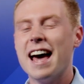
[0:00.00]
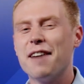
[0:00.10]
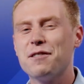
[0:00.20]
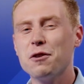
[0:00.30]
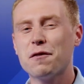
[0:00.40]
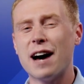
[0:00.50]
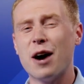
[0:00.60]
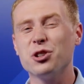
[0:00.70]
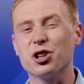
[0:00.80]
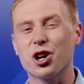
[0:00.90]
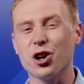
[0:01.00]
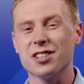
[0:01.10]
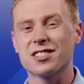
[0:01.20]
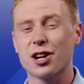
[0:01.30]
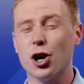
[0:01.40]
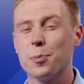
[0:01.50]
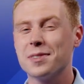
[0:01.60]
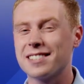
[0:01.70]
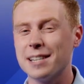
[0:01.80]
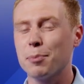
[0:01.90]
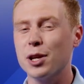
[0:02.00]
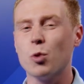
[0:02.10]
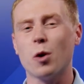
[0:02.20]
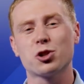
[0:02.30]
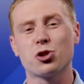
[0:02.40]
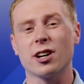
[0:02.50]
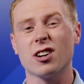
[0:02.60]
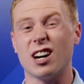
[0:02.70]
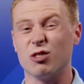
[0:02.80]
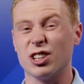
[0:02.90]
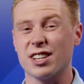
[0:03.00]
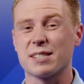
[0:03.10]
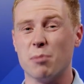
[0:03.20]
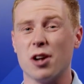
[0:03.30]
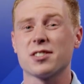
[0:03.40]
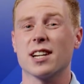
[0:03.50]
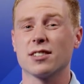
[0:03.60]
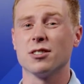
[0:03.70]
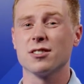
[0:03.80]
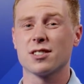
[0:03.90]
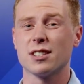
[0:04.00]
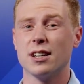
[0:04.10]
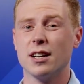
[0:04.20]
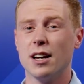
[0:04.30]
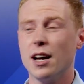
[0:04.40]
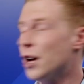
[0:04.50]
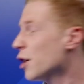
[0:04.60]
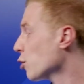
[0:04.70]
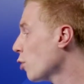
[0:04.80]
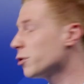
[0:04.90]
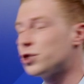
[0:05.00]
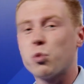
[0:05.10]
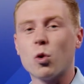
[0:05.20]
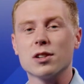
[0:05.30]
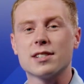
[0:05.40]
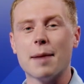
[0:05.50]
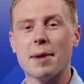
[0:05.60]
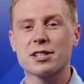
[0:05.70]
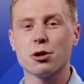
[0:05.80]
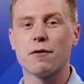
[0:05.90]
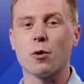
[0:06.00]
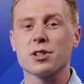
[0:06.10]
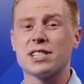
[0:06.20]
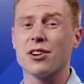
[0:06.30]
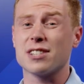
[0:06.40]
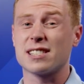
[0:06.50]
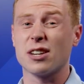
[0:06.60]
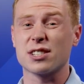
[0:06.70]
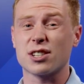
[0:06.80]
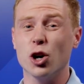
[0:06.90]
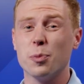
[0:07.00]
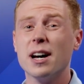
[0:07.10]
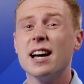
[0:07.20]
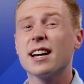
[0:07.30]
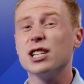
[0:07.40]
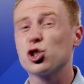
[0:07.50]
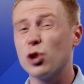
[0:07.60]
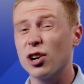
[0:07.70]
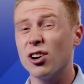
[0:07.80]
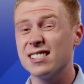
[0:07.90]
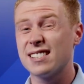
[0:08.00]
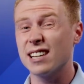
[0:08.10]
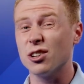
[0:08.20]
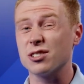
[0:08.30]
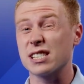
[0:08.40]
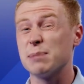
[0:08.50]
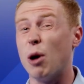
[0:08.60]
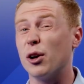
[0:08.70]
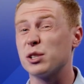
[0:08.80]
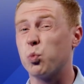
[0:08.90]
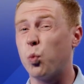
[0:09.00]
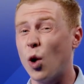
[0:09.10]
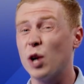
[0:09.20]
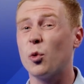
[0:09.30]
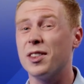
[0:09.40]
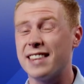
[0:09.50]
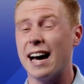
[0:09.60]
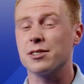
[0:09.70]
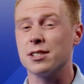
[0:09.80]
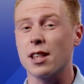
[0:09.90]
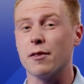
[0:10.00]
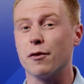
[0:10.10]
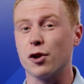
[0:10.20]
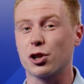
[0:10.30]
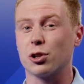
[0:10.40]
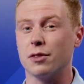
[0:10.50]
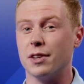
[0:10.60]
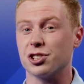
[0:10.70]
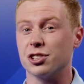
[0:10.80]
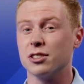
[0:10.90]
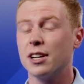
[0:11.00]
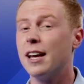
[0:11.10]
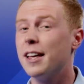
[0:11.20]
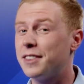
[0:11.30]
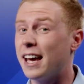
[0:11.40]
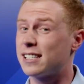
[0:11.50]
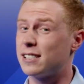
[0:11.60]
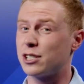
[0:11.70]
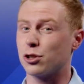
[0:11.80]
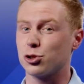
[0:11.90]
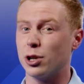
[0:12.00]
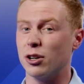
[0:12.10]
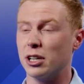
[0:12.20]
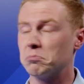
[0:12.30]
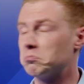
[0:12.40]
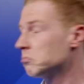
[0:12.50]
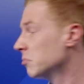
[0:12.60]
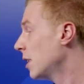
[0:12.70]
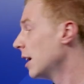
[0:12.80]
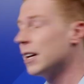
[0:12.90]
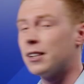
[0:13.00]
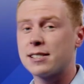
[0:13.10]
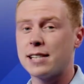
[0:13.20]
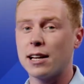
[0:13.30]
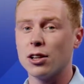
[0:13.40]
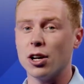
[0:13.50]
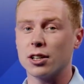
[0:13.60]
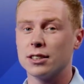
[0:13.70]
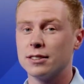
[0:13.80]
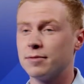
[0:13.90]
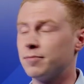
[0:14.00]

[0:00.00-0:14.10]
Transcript: Have you found your current scope simply won't trigger on really small signals? The Rohde & Schwarz MX04 series oscilloscope can trigger on signals as small as 1 1000th of a vertical division, thanks to digital triggering. Let's take a look.